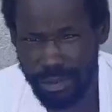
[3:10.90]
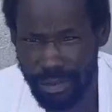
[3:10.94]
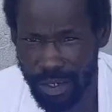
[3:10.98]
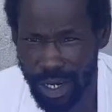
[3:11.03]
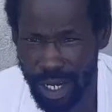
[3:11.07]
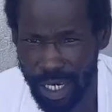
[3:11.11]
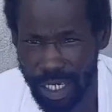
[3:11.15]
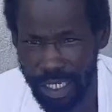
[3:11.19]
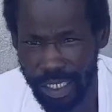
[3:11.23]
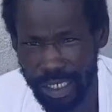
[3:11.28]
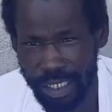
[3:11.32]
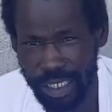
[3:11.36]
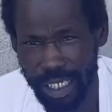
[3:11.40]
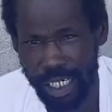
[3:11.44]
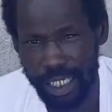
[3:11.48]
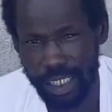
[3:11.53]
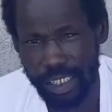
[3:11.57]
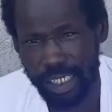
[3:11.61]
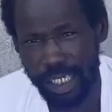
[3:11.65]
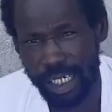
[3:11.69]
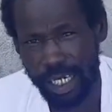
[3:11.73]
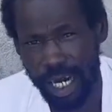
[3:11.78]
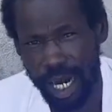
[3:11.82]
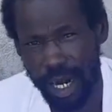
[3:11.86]
Try to
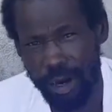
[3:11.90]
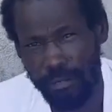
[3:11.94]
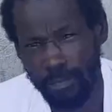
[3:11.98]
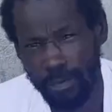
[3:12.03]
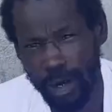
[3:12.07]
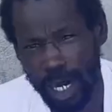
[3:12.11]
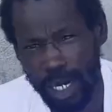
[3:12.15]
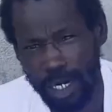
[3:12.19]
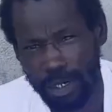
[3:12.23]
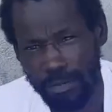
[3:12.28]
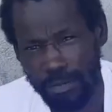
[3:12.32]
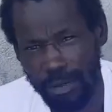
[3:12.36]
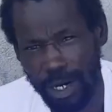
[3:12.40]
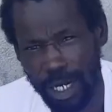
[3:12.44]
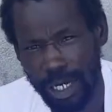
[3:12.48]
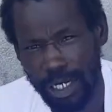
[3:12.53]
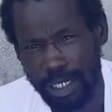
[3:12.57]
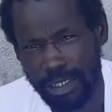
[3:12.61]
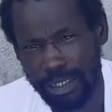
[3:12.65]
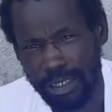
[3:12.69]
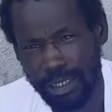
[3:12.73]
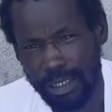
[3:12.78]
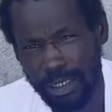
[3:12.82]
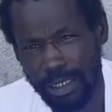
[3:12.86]
change your life right
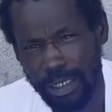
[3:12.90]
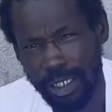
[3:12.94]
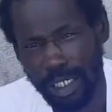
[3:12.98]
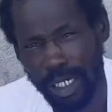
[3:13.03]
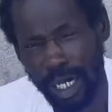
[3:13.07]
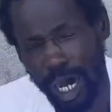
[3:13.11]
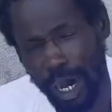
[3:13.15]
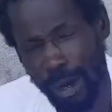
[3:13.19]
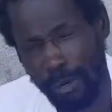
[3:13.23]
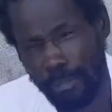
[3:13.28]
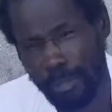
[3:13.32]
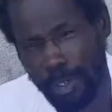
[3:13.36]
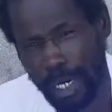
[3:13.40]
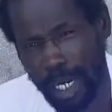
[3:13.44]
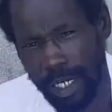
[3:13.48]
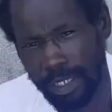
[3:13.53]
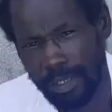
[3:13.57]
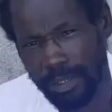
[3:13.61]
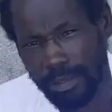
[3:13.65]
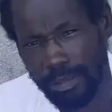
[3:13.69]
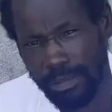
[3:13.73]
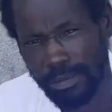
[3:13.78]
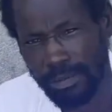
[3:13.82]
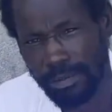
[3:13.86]
away. God
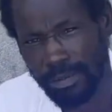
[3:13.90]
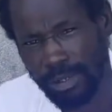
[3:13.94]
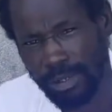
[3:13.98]
bless.